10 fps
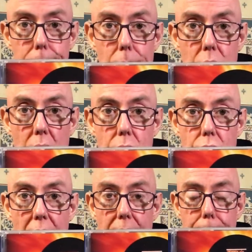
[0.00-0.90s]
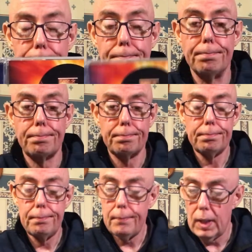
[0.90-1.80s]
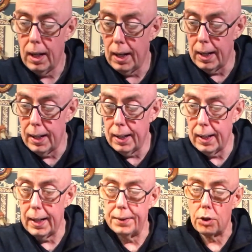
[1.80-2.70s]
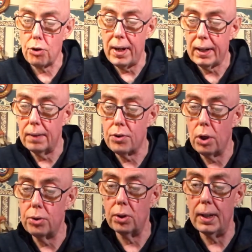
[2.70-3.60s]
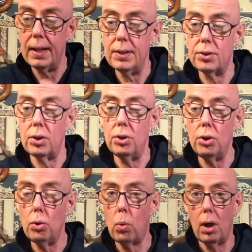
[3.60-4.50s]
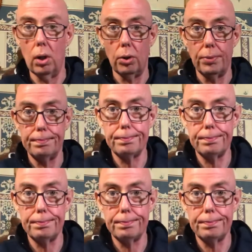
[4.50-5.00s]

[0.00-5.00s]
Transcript: Judge Dredd, and the track I've chosen is New World,